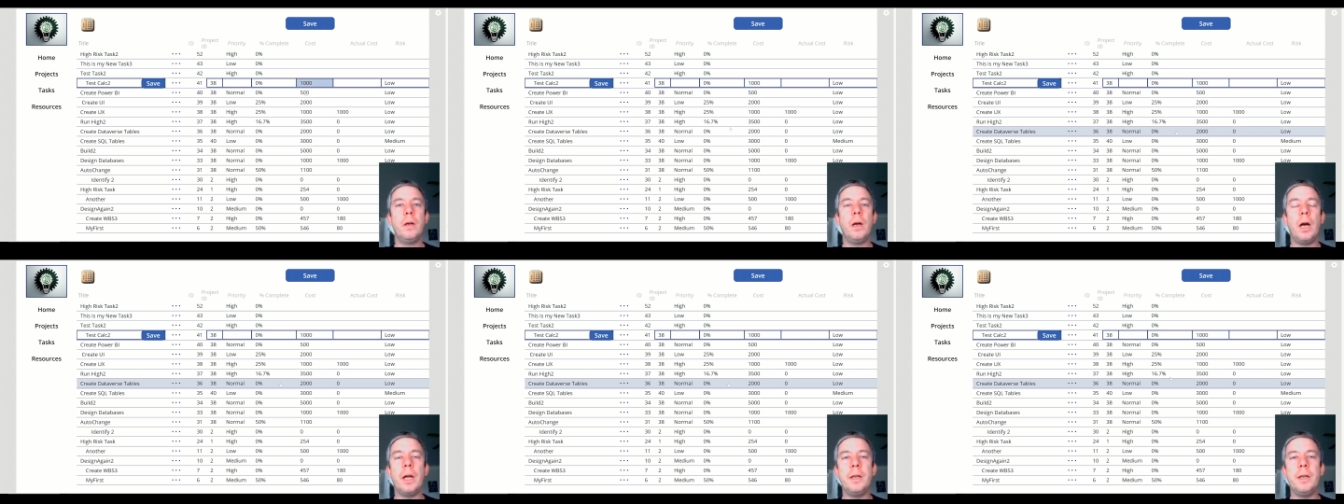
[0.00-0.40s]

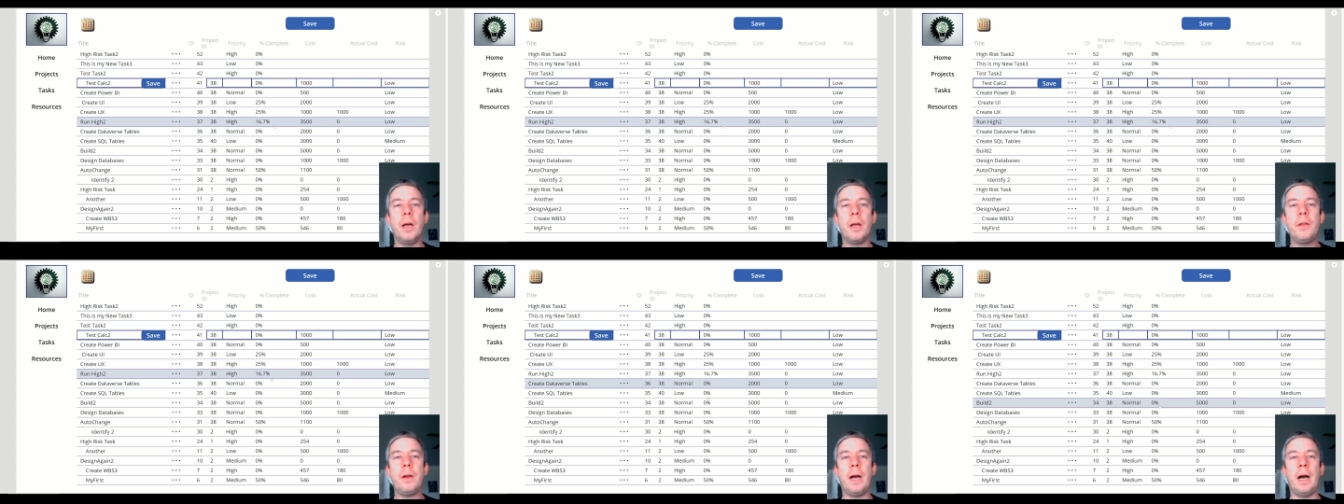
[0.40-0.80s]

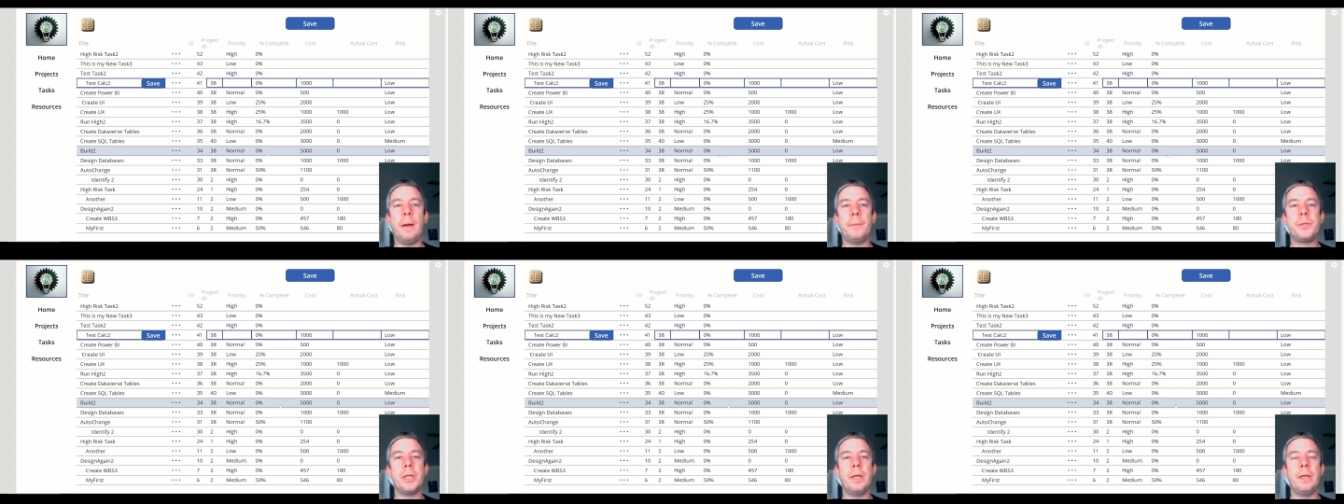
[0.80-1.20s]
Another
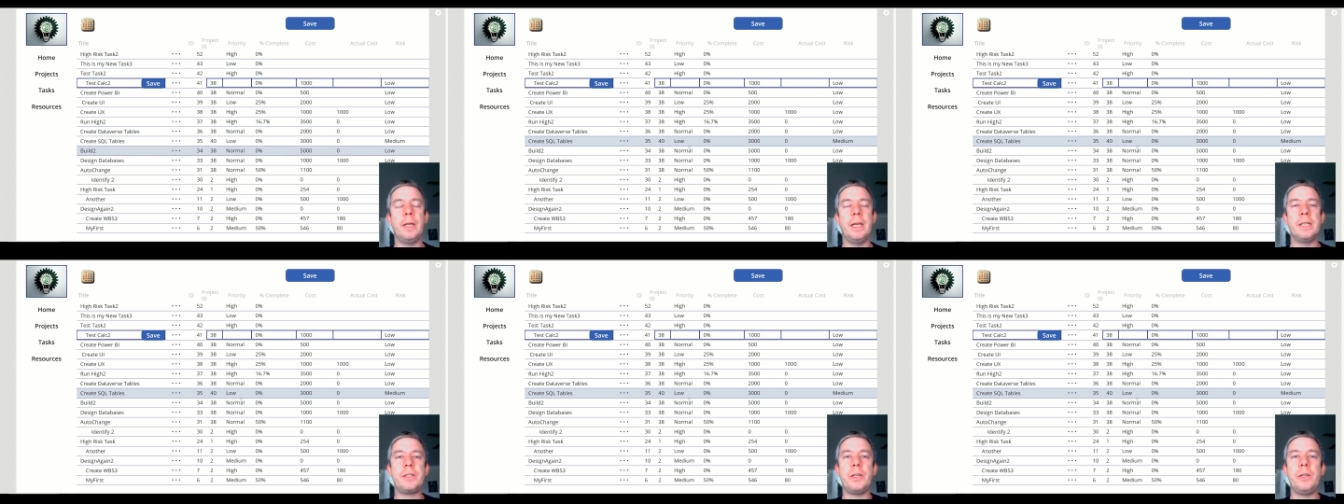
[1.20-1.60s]
option
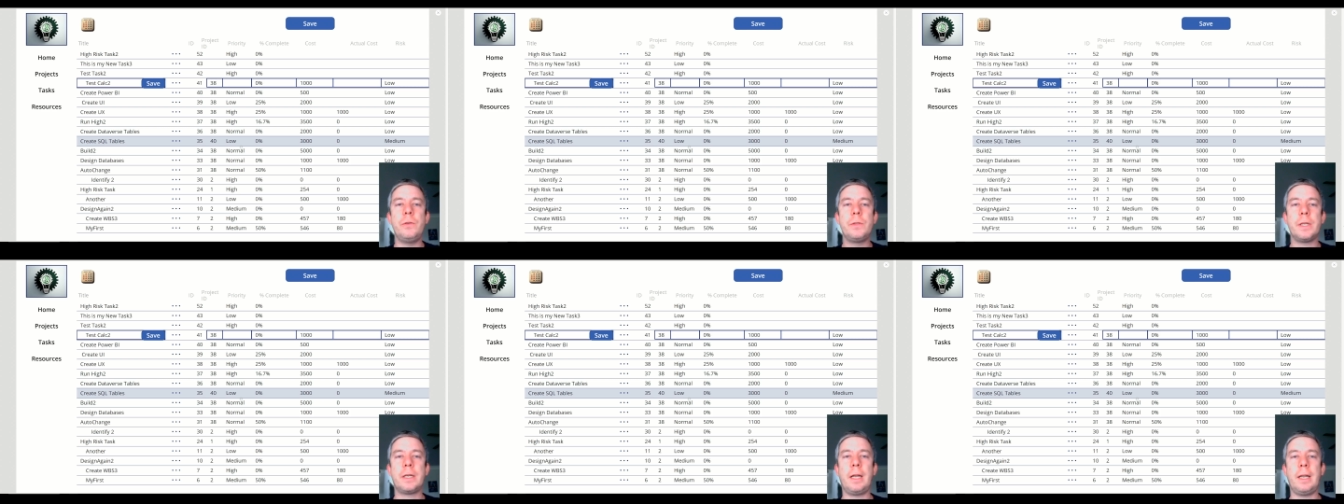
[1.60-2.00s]
is to use
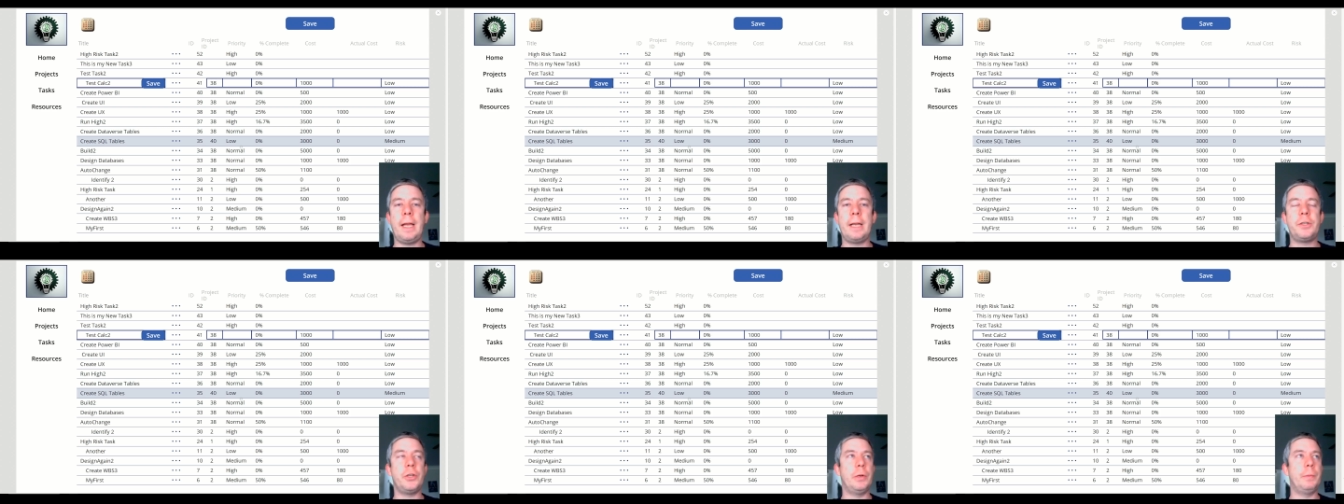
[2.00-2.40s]
a
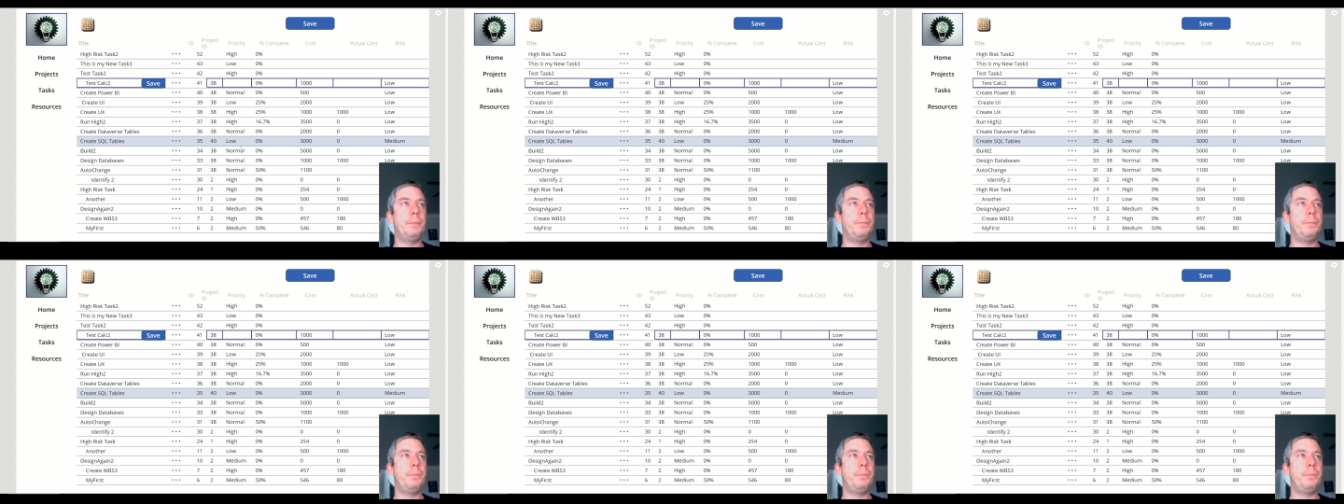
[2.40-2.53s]
collection.